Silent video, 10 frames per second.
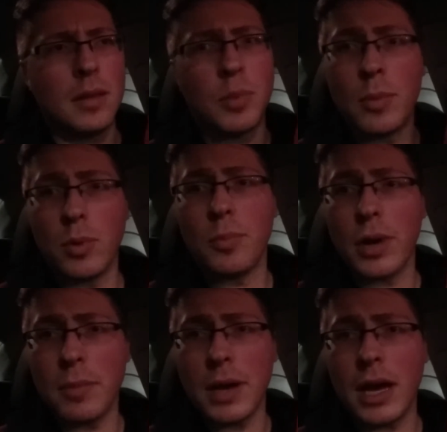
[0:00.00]
Brembo
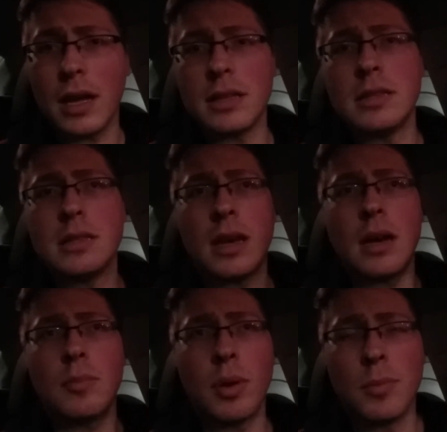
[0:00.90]
brake pads,
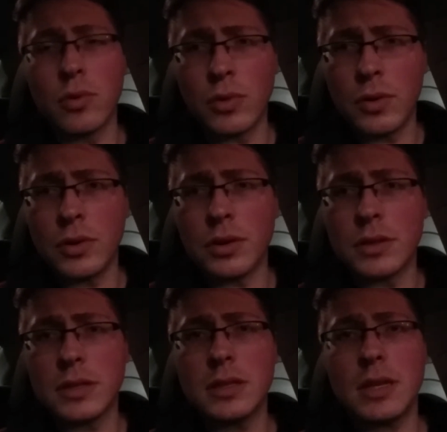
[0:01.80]
Brembo
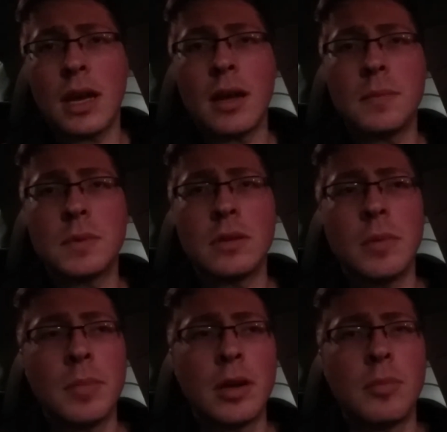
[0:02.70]
rotors, so a little
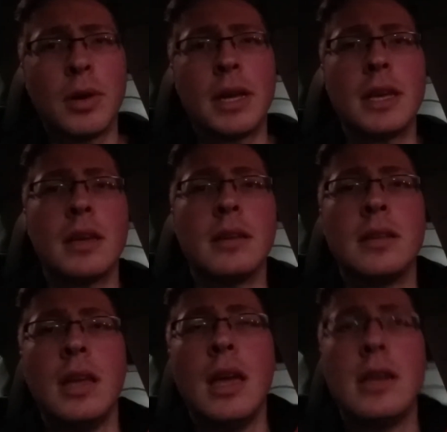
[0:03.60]
bit better
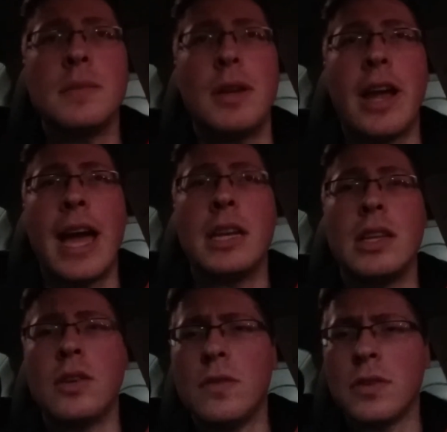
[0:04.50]
braking, just better
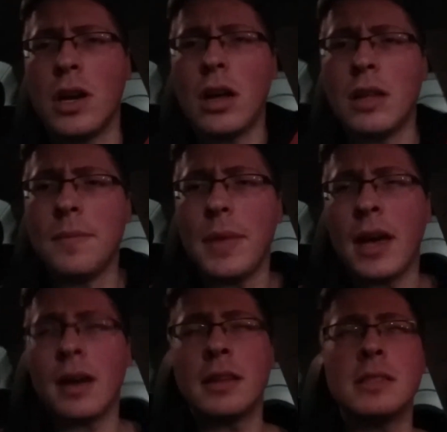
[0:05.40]
handling overall.
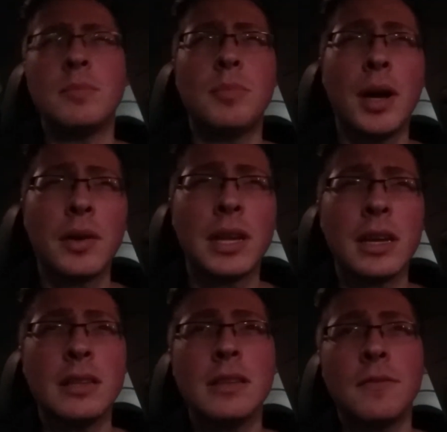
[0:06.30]
That's about
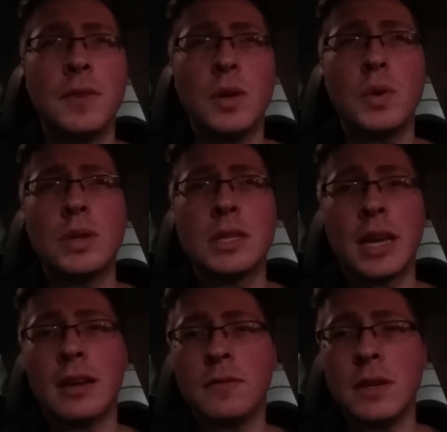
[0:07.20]
it. A few
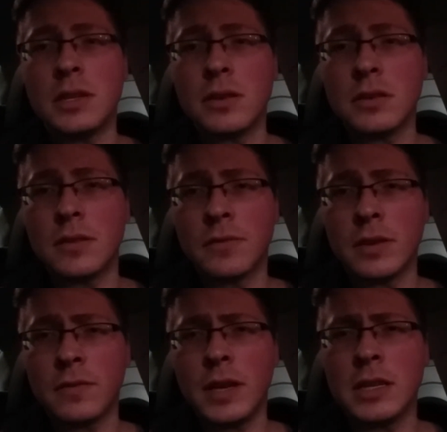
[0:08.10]
design features. The
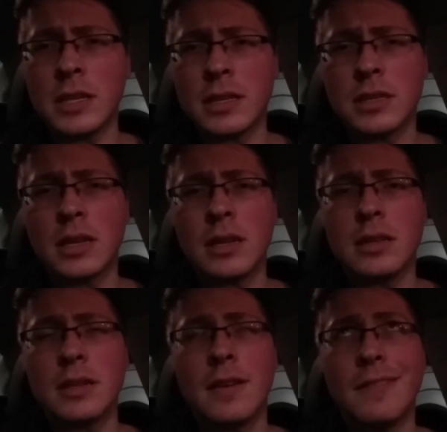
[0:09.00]
front fascia has
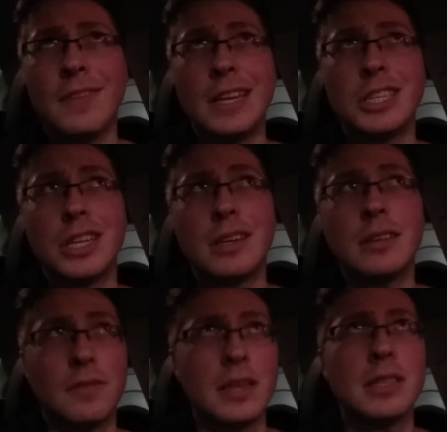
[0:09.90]
changed. Fascia